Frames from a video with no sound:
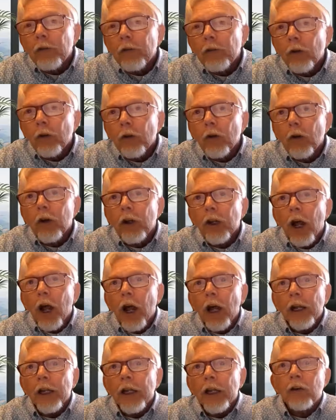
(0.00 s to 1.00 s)
But actually, if
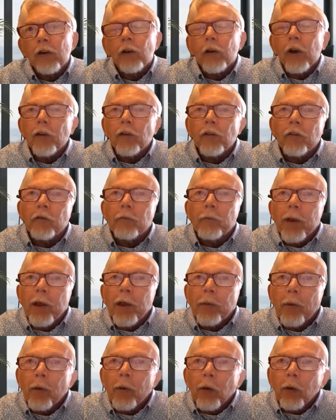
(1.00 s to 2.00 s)
you look at highly
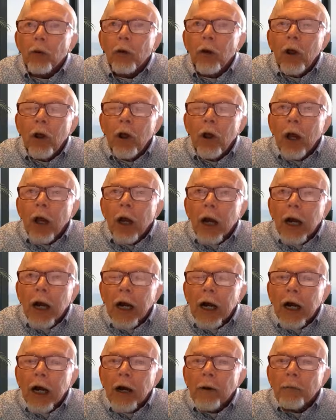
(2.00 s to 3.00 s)
creative people,
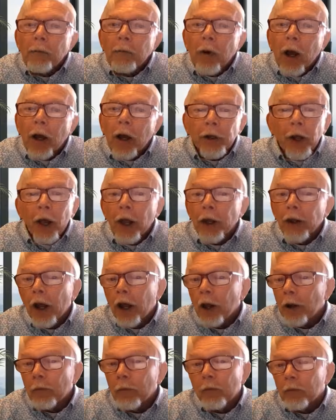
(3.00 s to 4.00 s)
and
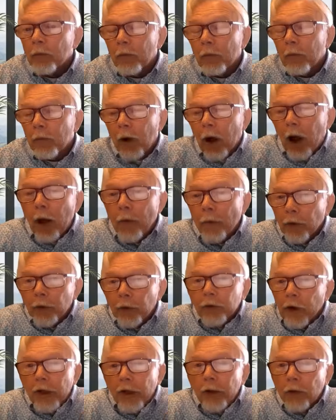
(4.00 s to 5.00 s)

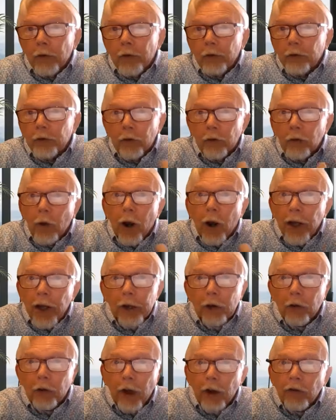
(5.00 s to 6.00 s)
I'm the son of
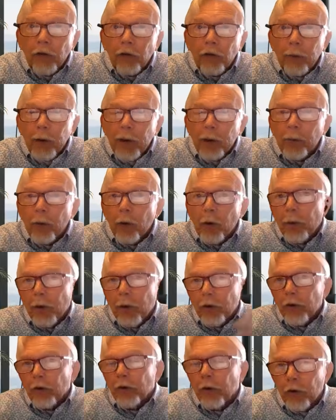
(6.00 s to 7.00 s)
two highly creative
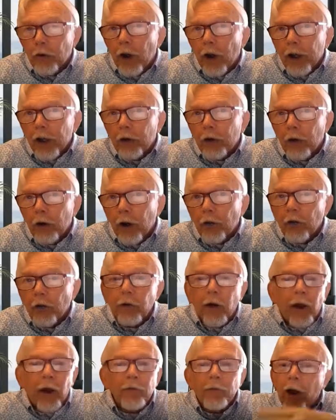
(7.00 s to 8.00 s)
people. My sister's
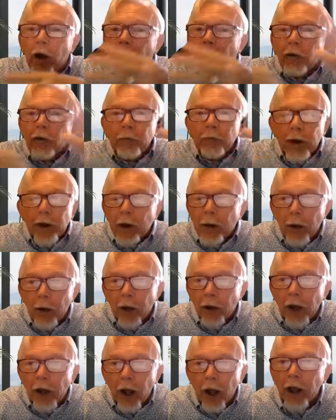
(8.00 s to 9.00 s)
highly creative.
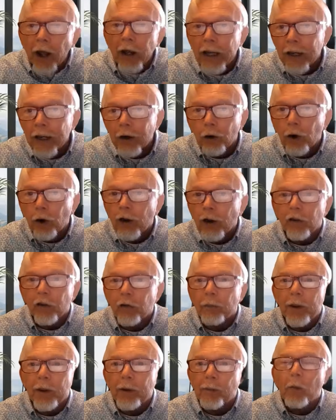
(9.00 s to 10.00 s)
I've been a
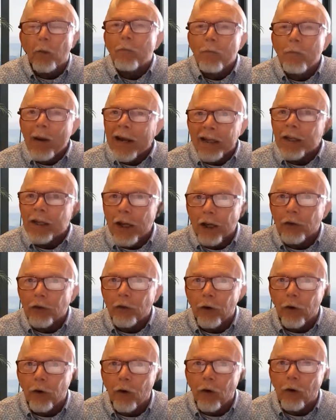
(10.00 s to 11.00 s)
highly creative people
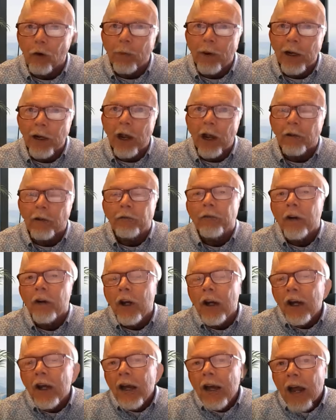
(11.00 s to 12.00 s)
magnet all
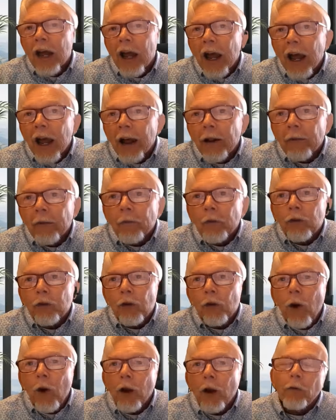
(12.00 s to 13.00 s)
my life.
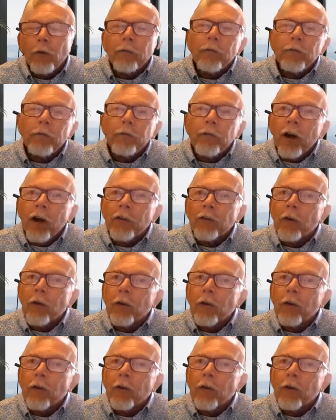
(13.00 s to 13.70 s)
And you quite